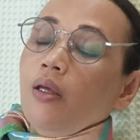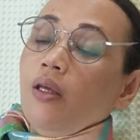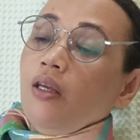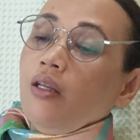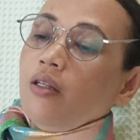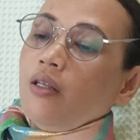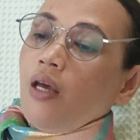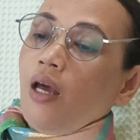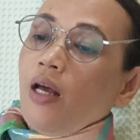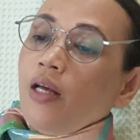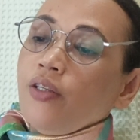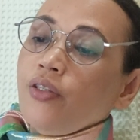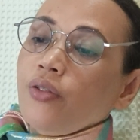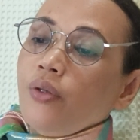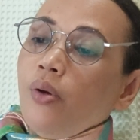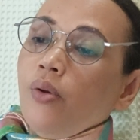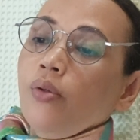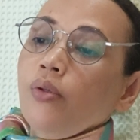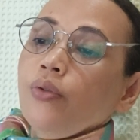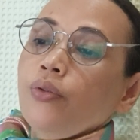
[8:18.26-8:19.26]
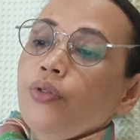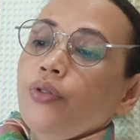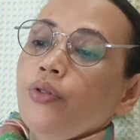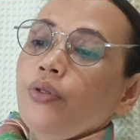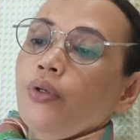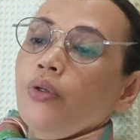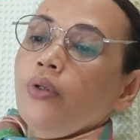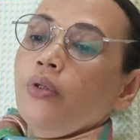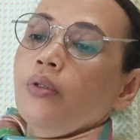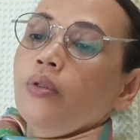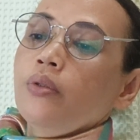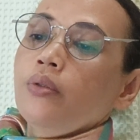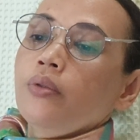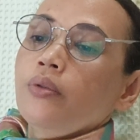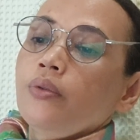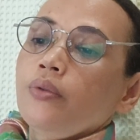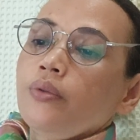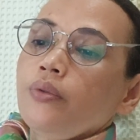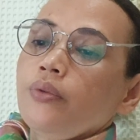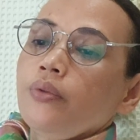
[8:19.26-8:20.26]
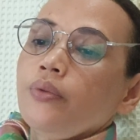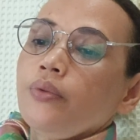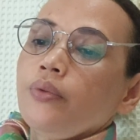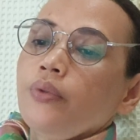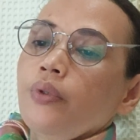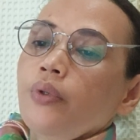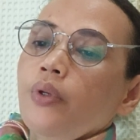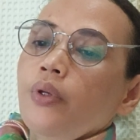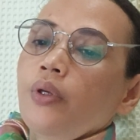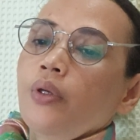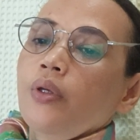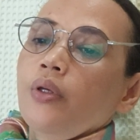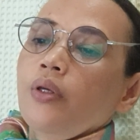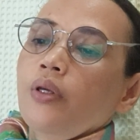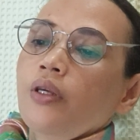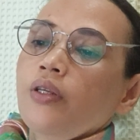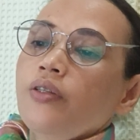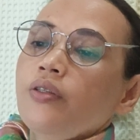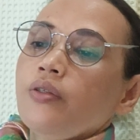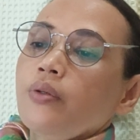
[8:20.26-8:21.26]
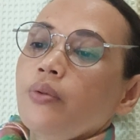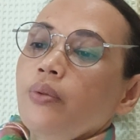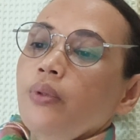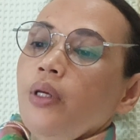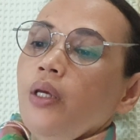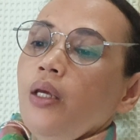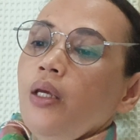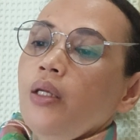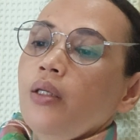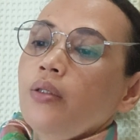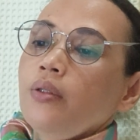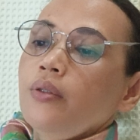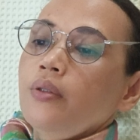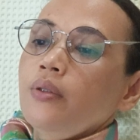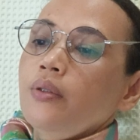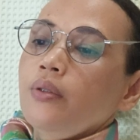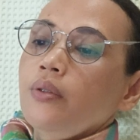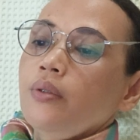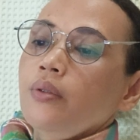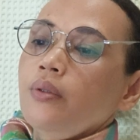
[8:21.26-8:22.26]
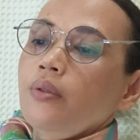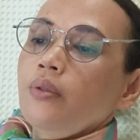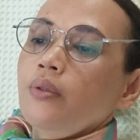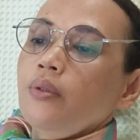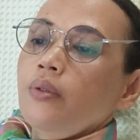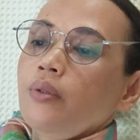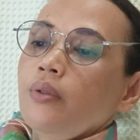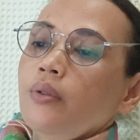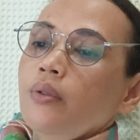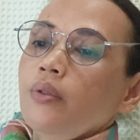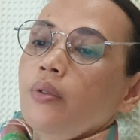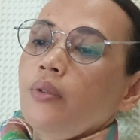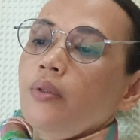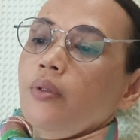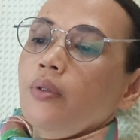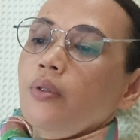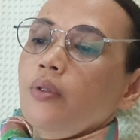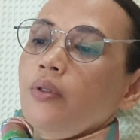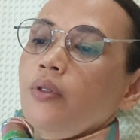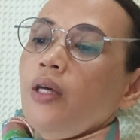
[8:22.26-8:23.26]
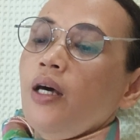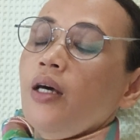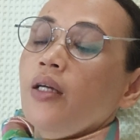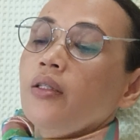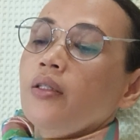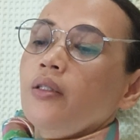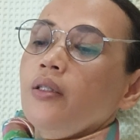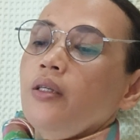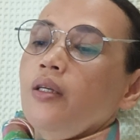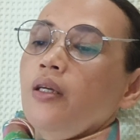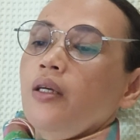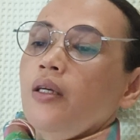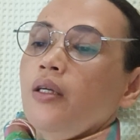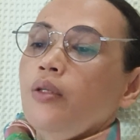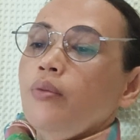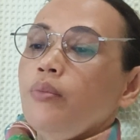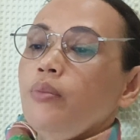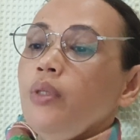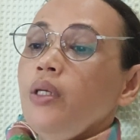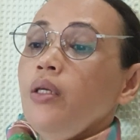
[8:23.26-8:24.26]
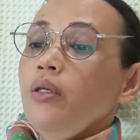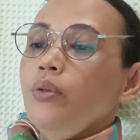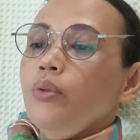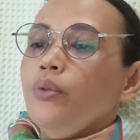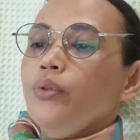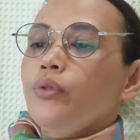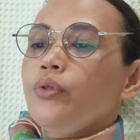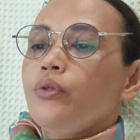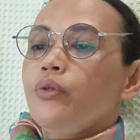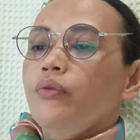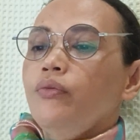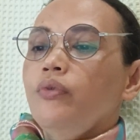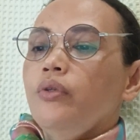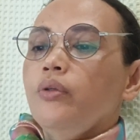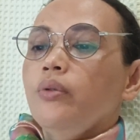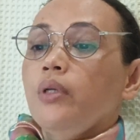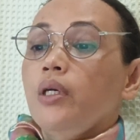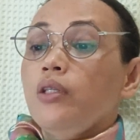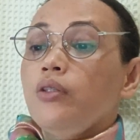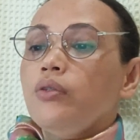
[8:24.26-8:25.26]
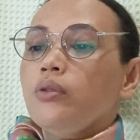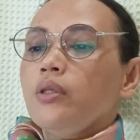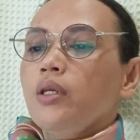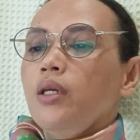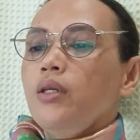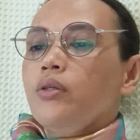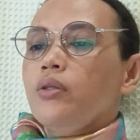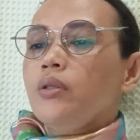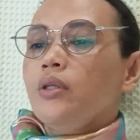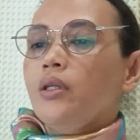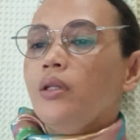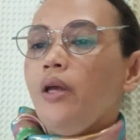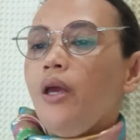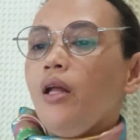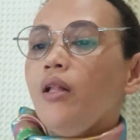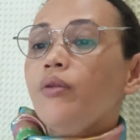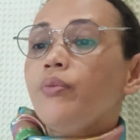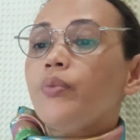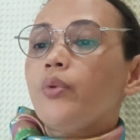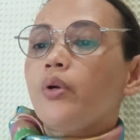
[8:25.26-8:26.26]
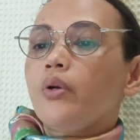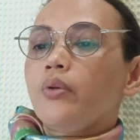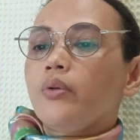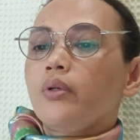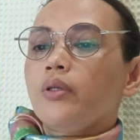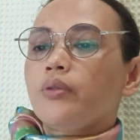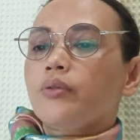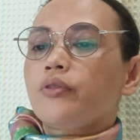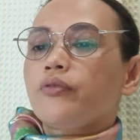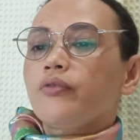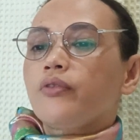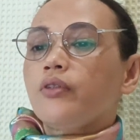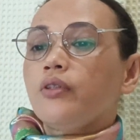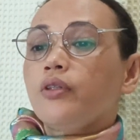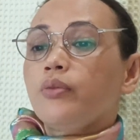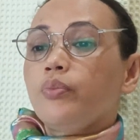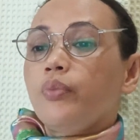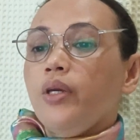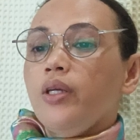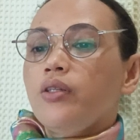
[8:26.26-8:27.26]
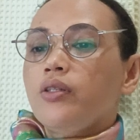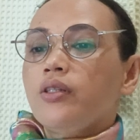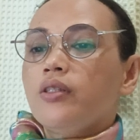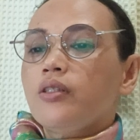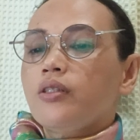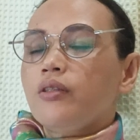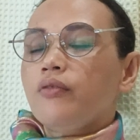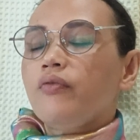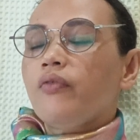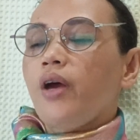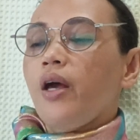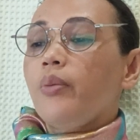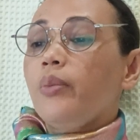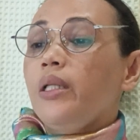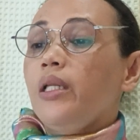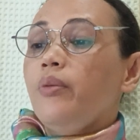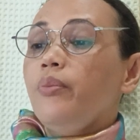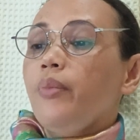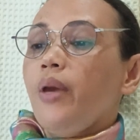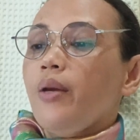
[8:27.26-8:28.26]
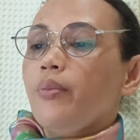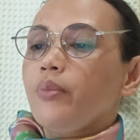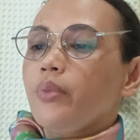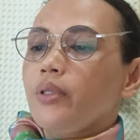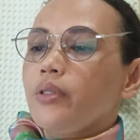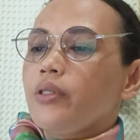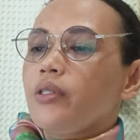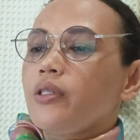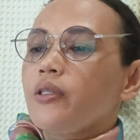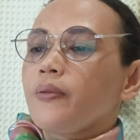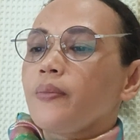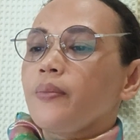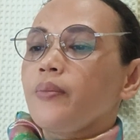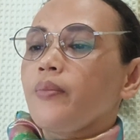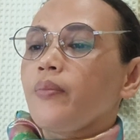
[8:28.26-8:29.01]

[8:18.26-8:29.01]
It has also a screen that can be used to view educational health programs for the patients and family members.